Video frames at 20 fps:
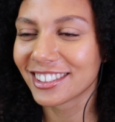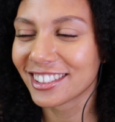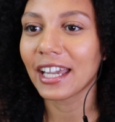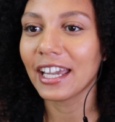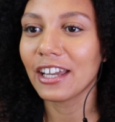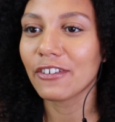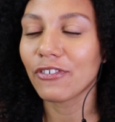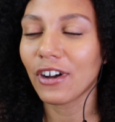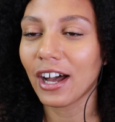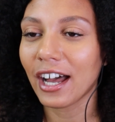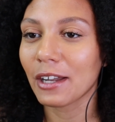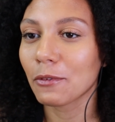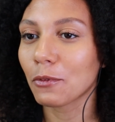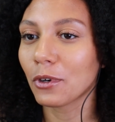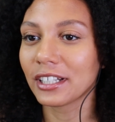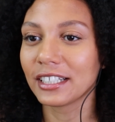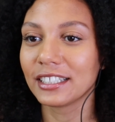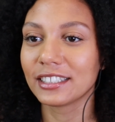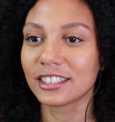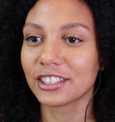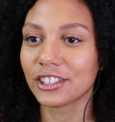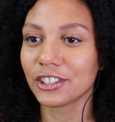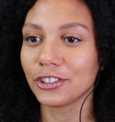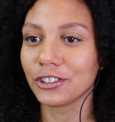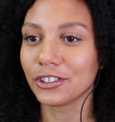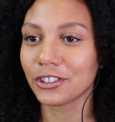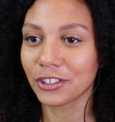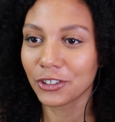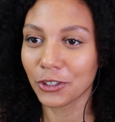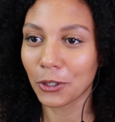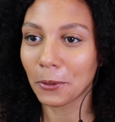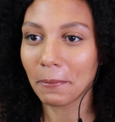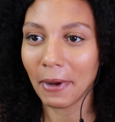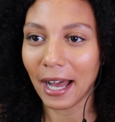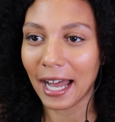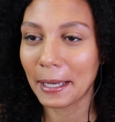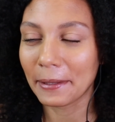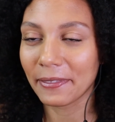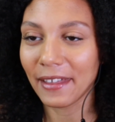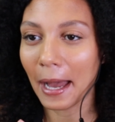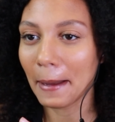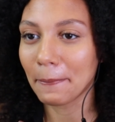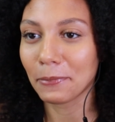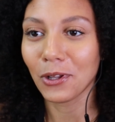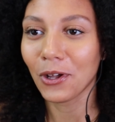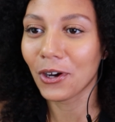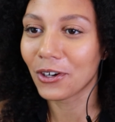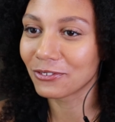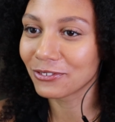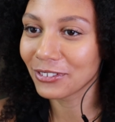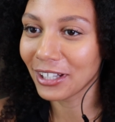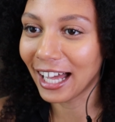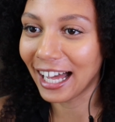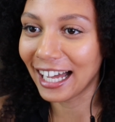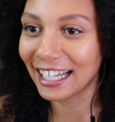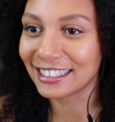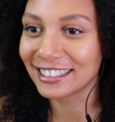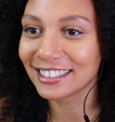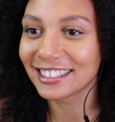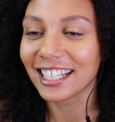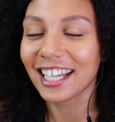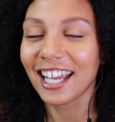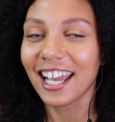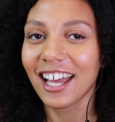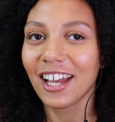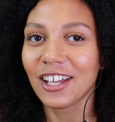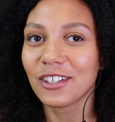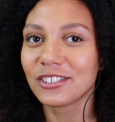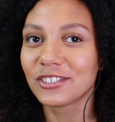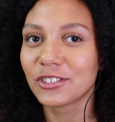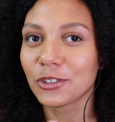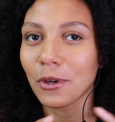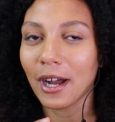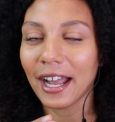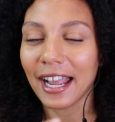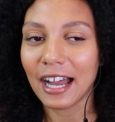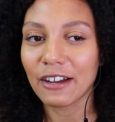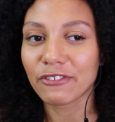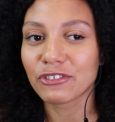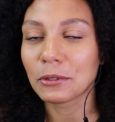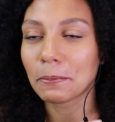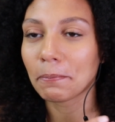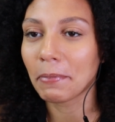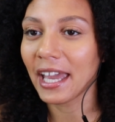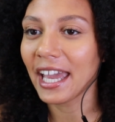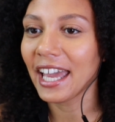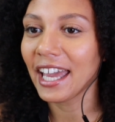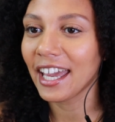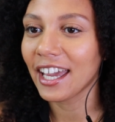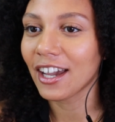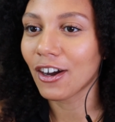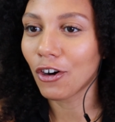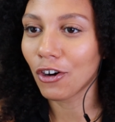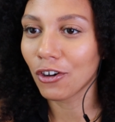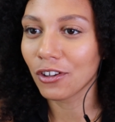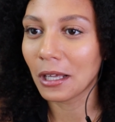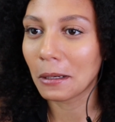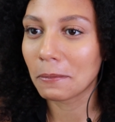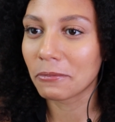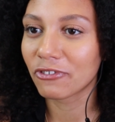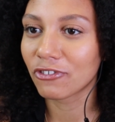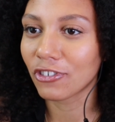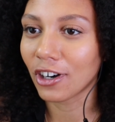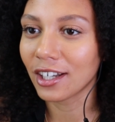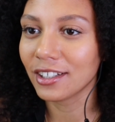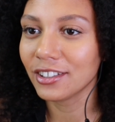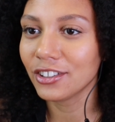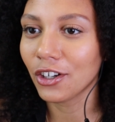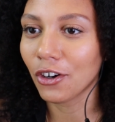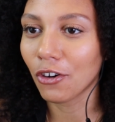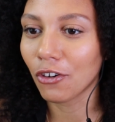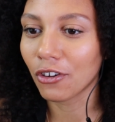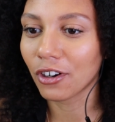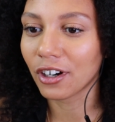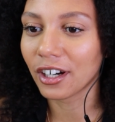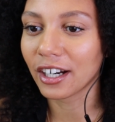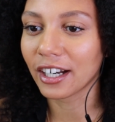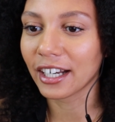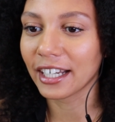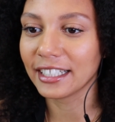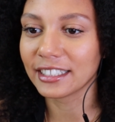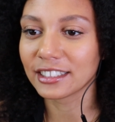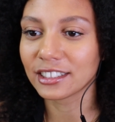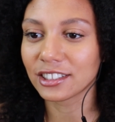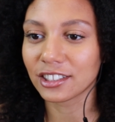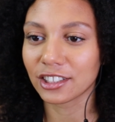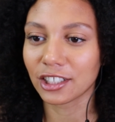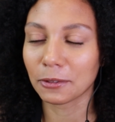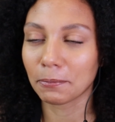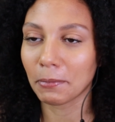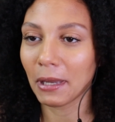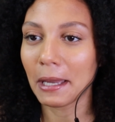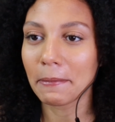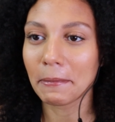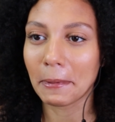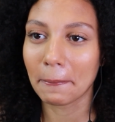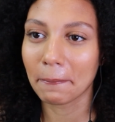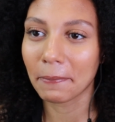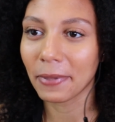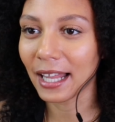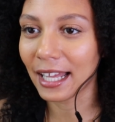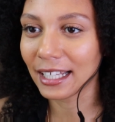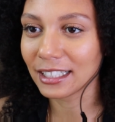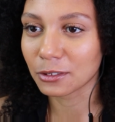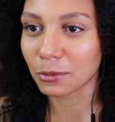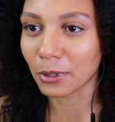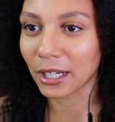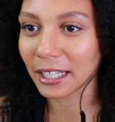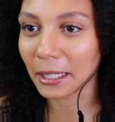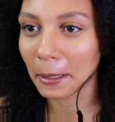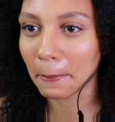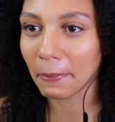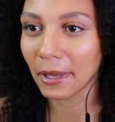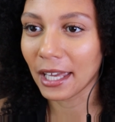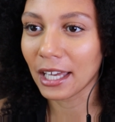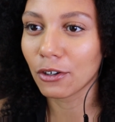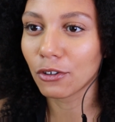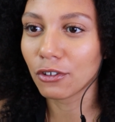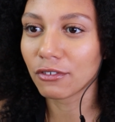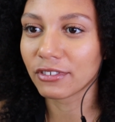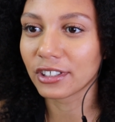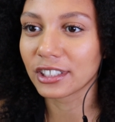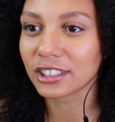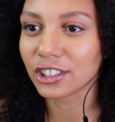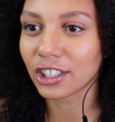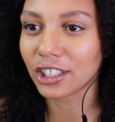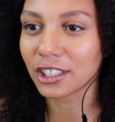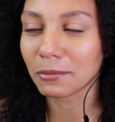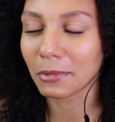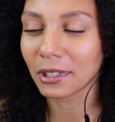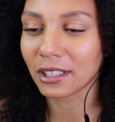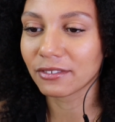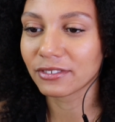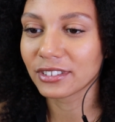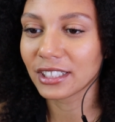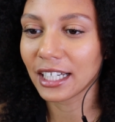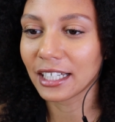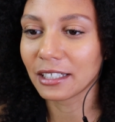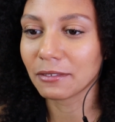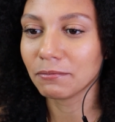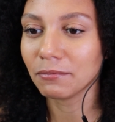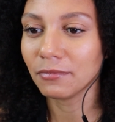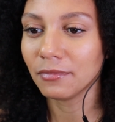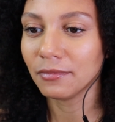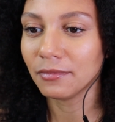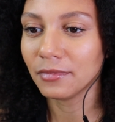If I wanted to, buy that plot of land, do I have to pay all up front, or is there payment plans where I can pay it over a certain amount of time?